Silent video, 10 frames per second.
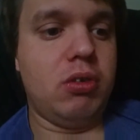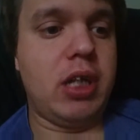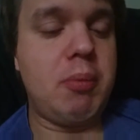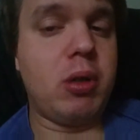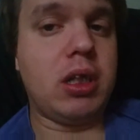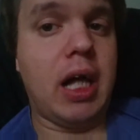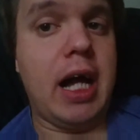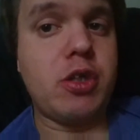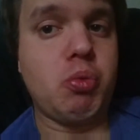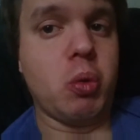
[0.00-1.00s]
type of
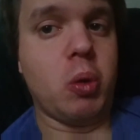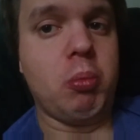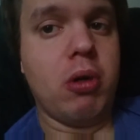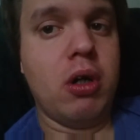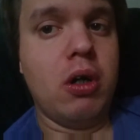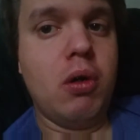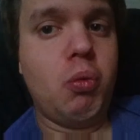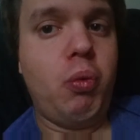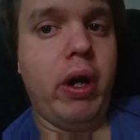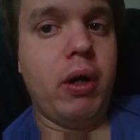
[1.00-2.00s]
classroom
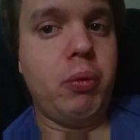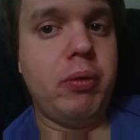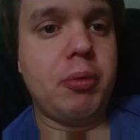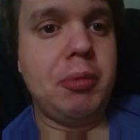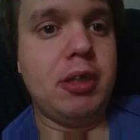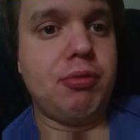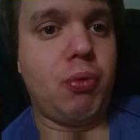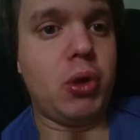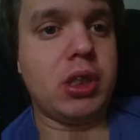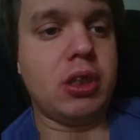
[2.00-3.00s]
where we were being
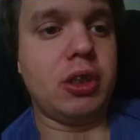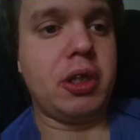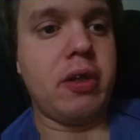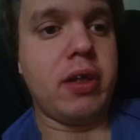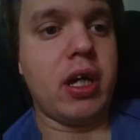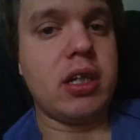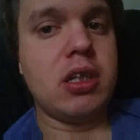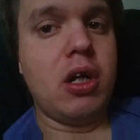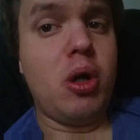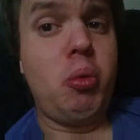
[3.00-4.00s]
forced to learn things.
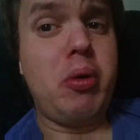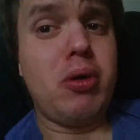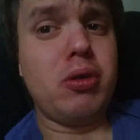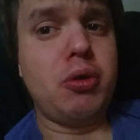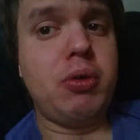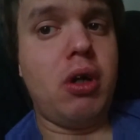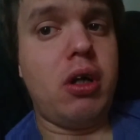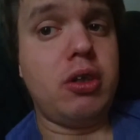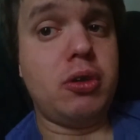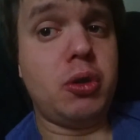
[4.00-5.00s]
We were doing
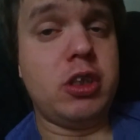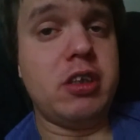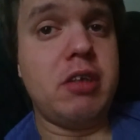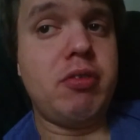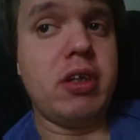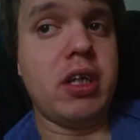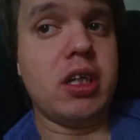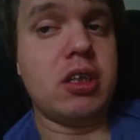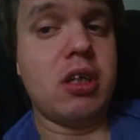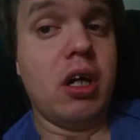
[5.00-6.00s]
all sorts of different
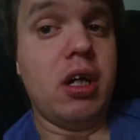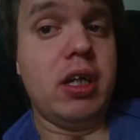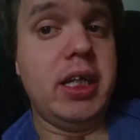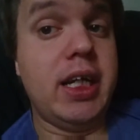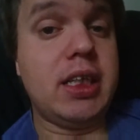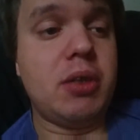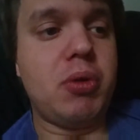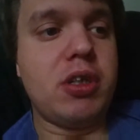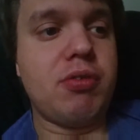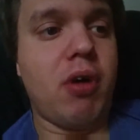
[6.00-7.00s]
things. Yes, it
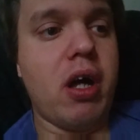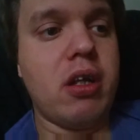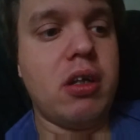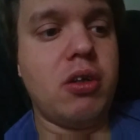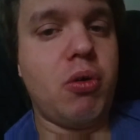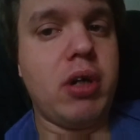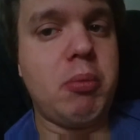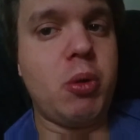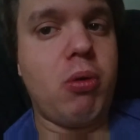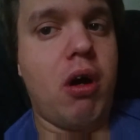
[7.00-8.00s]
was fun, don't
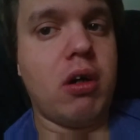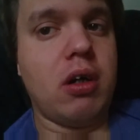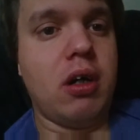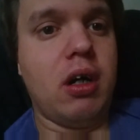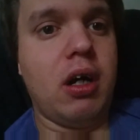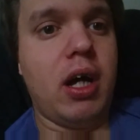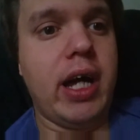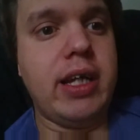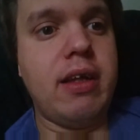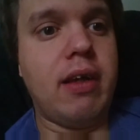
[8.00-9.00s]
get me wrong.
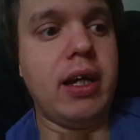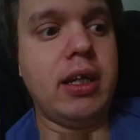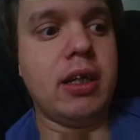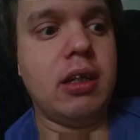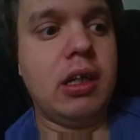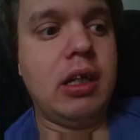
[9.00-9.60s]
I did like it,